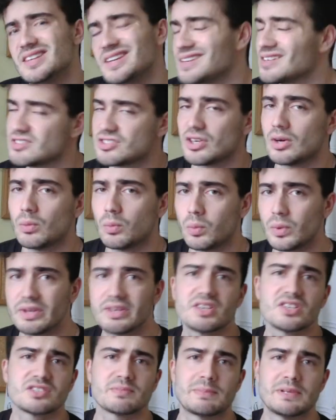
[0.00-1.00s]
It is our
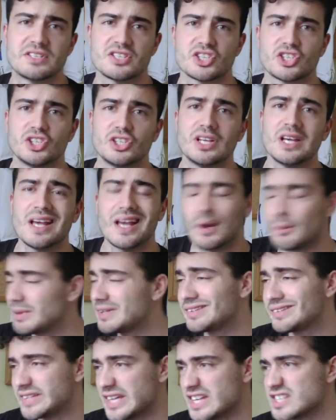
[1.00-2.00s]
weakest position and
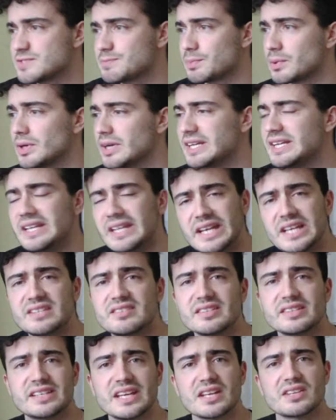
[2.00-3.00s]
we desperately need
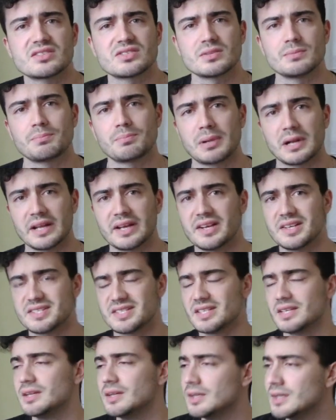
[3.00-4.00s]
to get some players
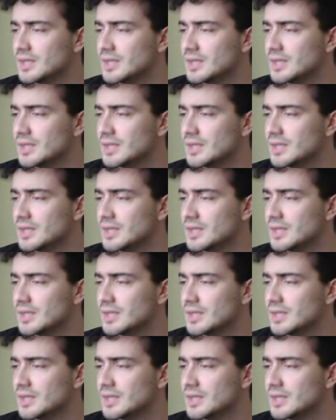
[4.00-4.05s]
in.